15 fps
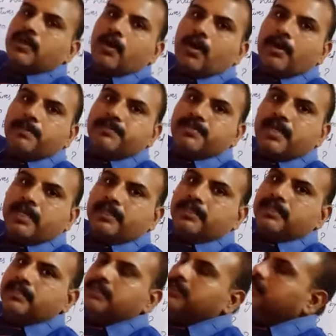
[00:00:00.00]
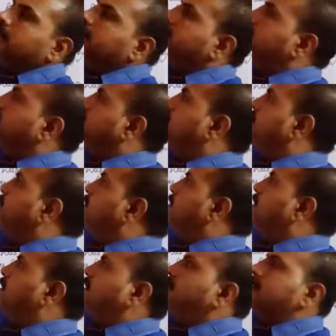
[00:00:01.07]
object, means
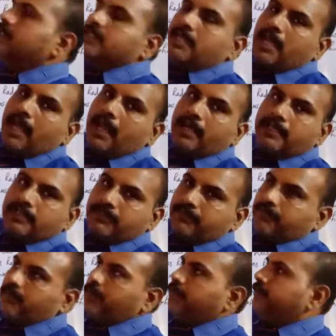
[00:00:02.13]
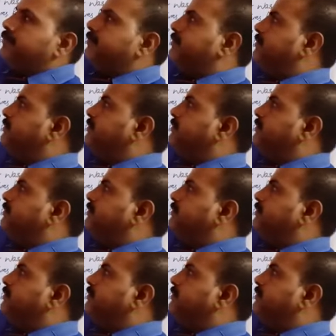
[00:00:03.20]
it is active voice.